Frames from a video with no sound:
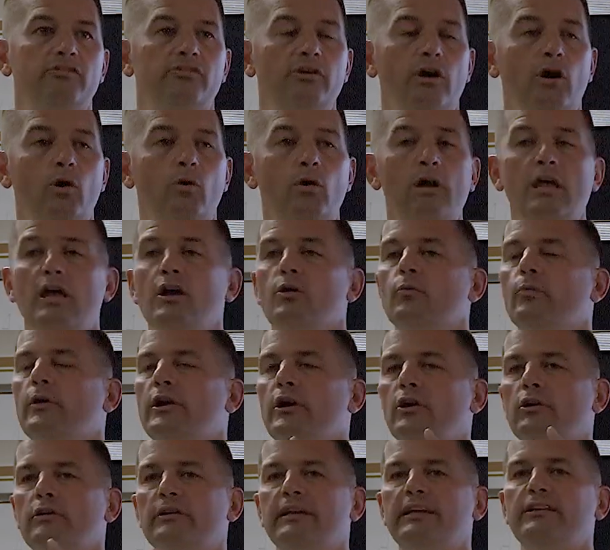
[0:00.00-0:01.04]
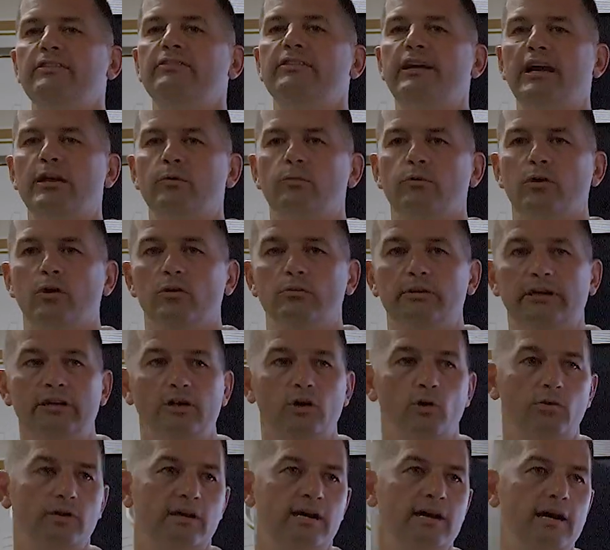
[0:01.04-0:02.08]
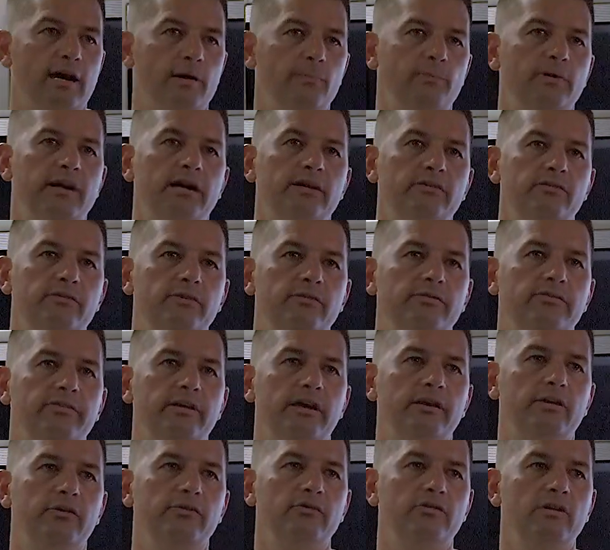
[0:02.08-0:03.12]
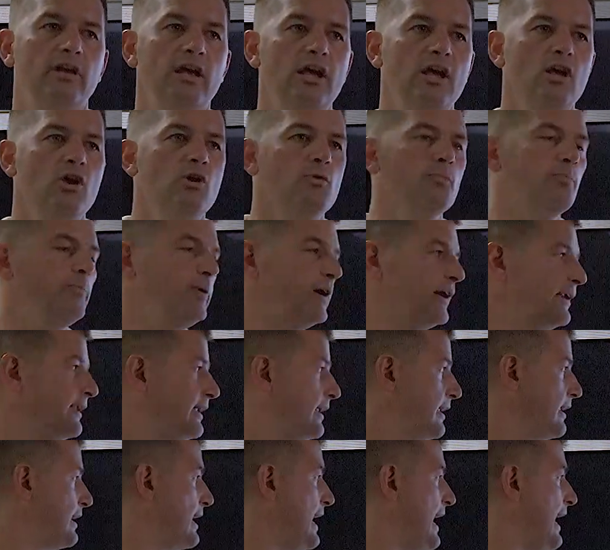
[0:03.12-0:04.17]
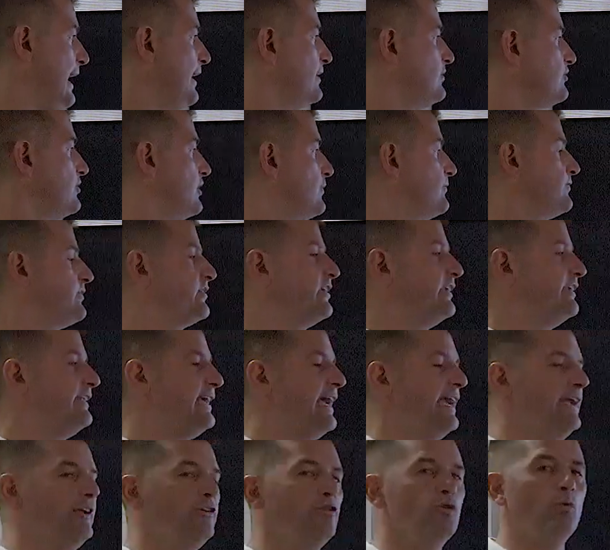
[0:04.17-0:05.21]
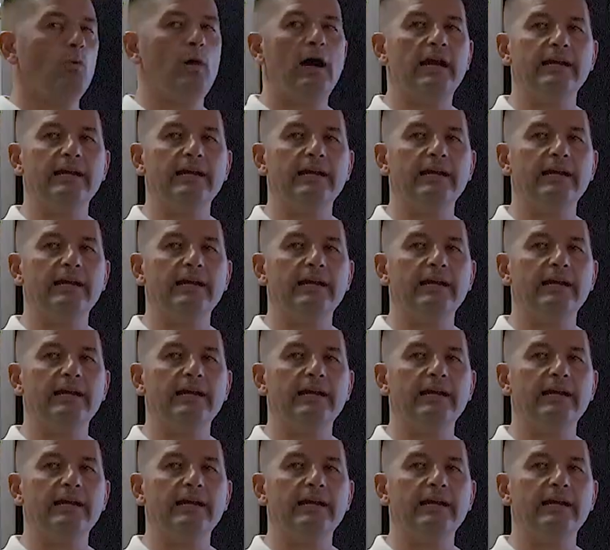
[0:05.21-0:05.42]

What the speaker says: So we already said we're only going to comprehensive centers. But as of today, do